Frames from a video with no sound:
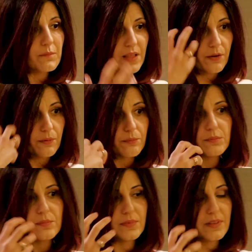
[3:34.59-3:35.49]
Now,
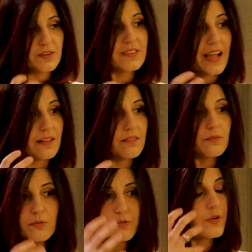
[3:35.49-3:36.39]
there's that
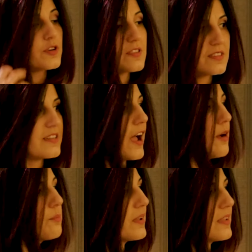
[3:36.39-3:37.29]
first step